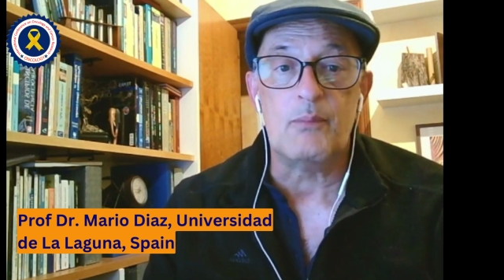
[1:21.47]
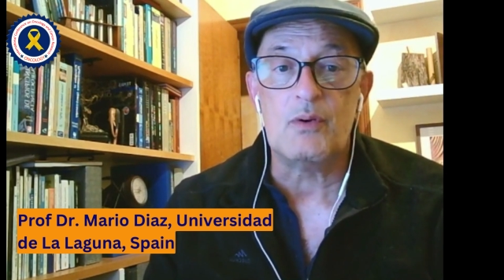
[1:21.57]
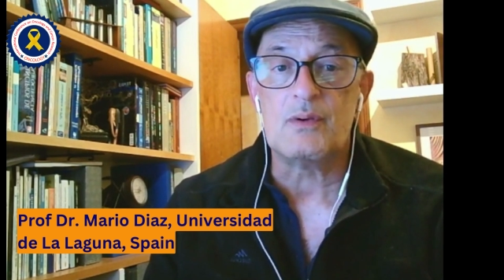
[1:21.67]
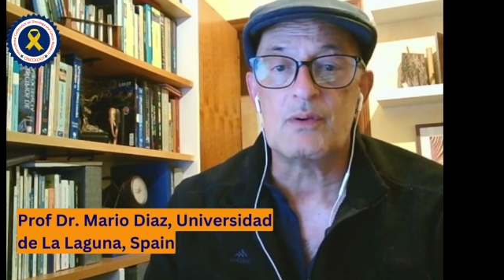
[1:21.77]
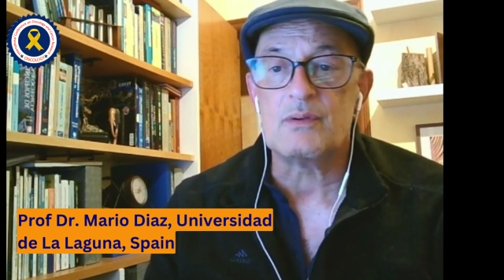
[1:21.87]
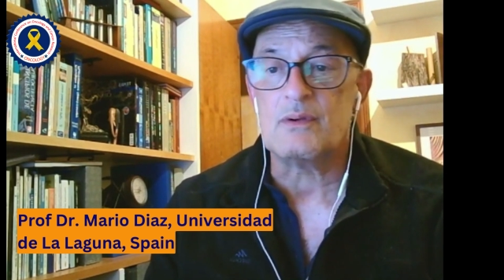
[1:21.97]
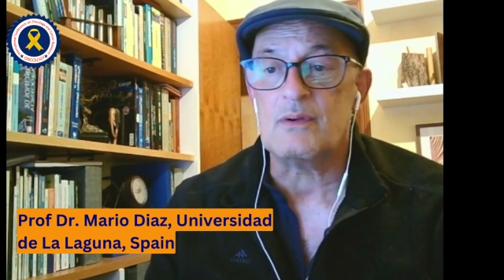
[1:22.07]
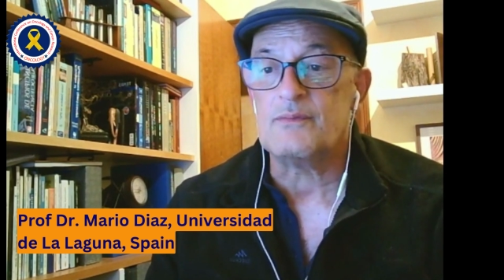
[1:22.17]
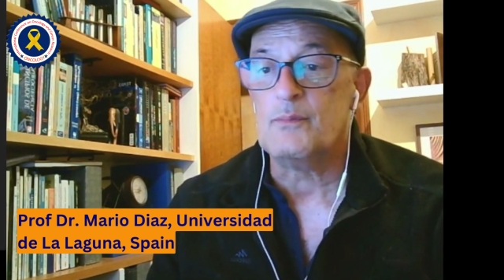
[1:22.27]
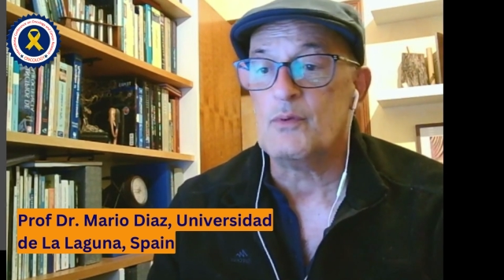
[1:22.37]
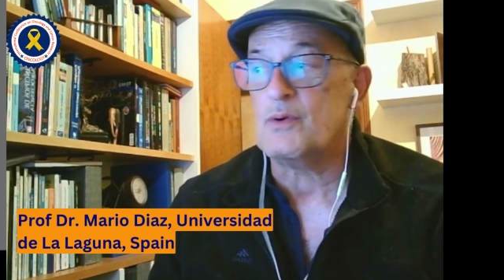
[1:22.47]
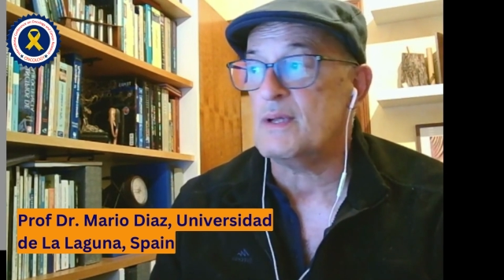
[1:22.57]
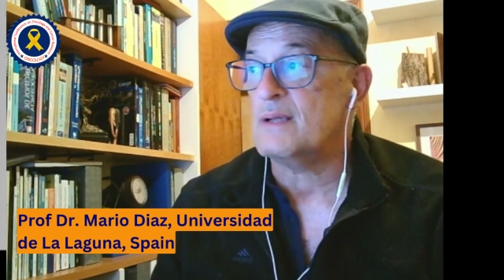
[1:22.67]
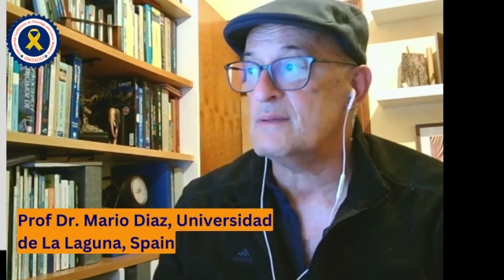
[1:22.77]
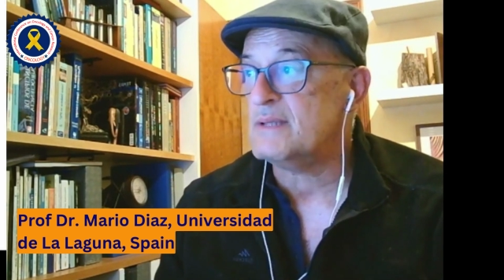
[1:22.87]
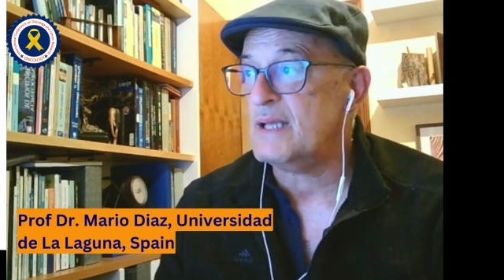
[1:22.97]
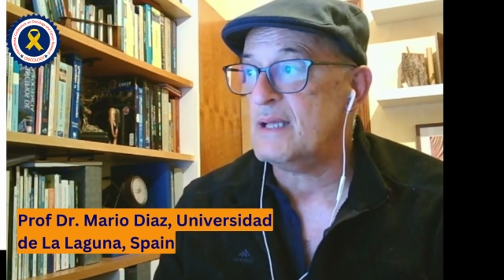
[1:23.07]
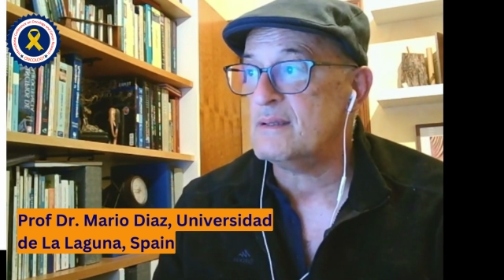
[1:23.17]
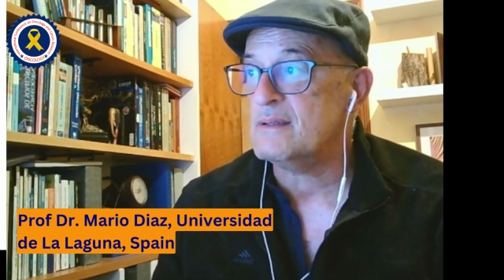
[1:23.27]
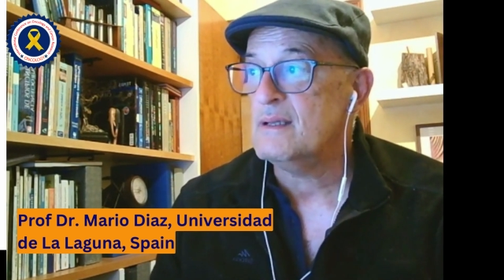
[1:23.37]
board of more than
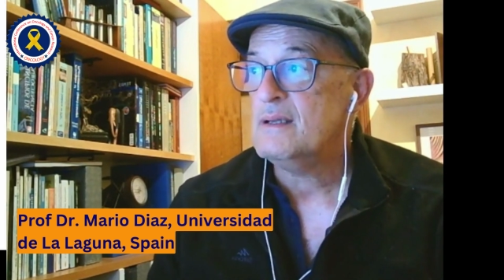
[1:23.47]
10